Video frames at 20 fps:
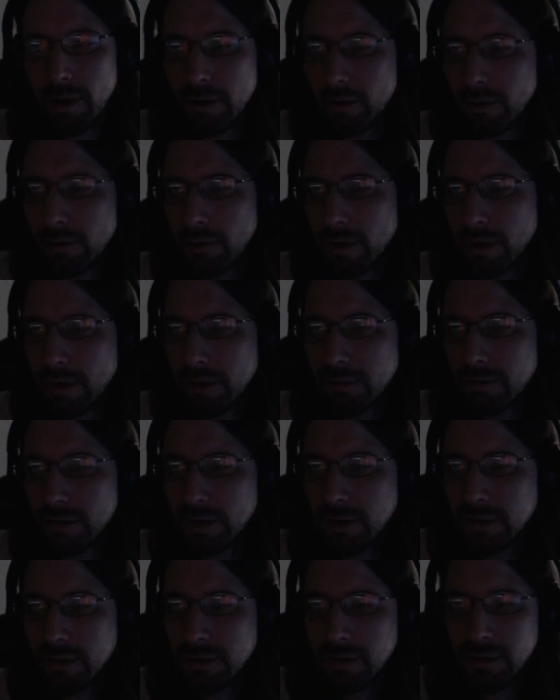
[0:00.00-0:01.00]
or
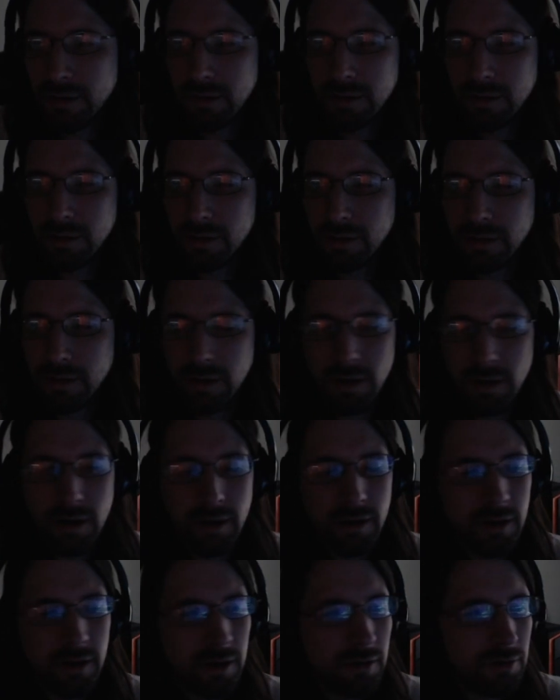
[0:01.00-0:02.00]
anything.
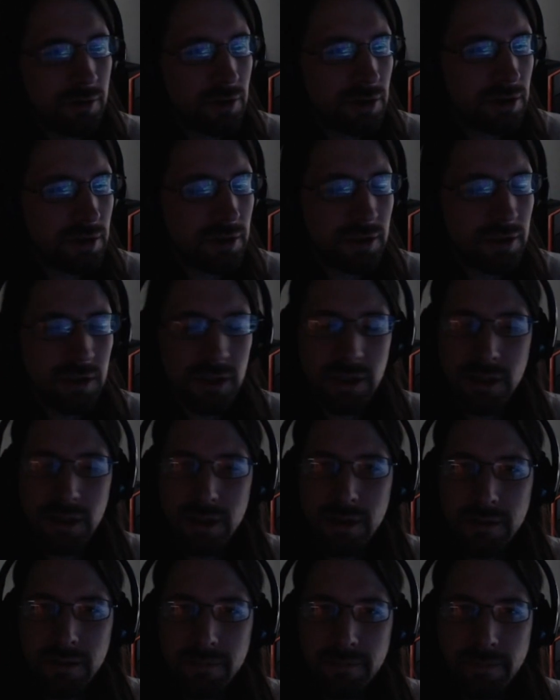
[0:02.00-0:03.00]
Uh, just,
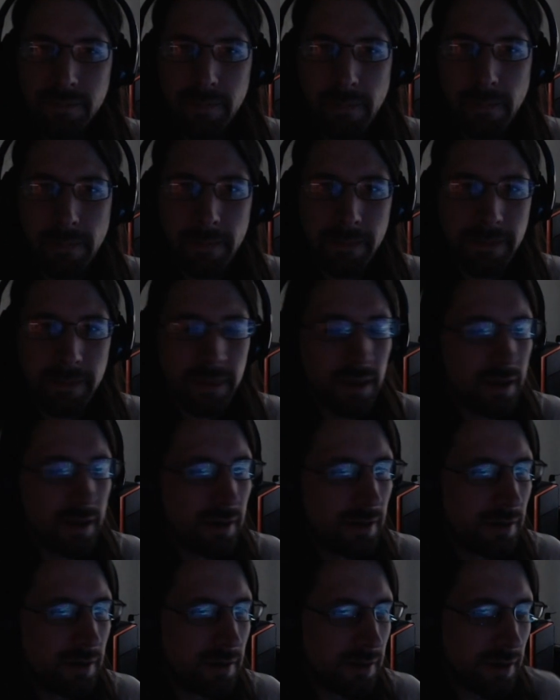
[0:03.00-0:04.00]
uh,
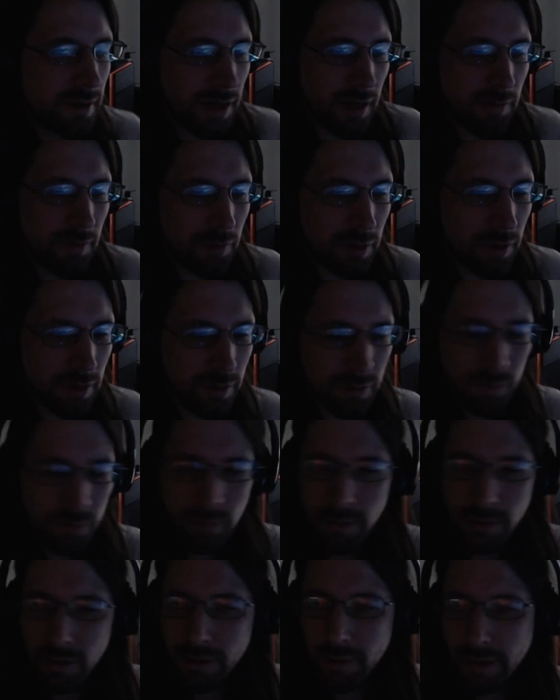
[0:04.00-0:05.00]
yeah, I wanted to throw
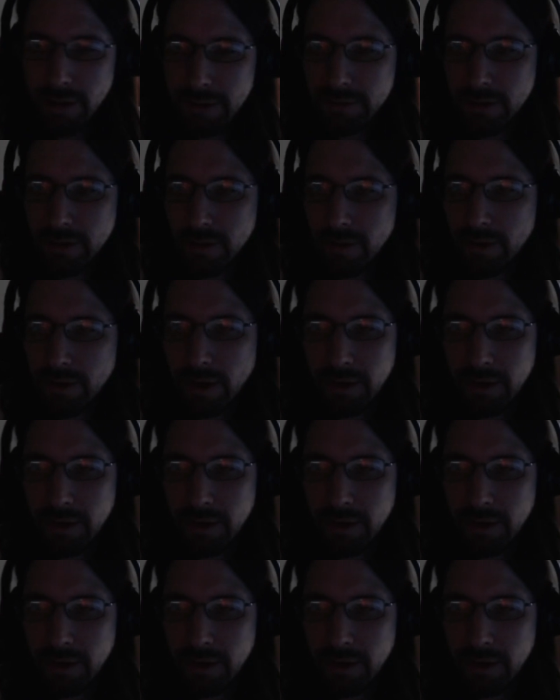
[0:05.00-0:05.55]
that all out there. Okay,